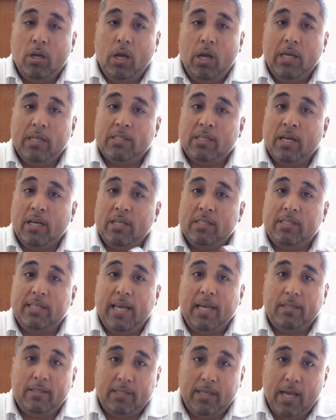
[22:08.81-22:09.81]
It's going to
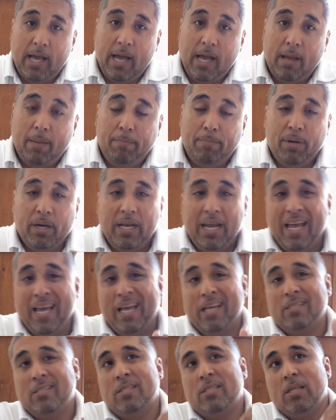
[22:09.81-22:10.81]
take time, but
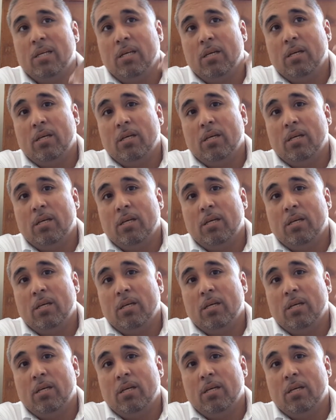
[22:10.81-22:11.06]
as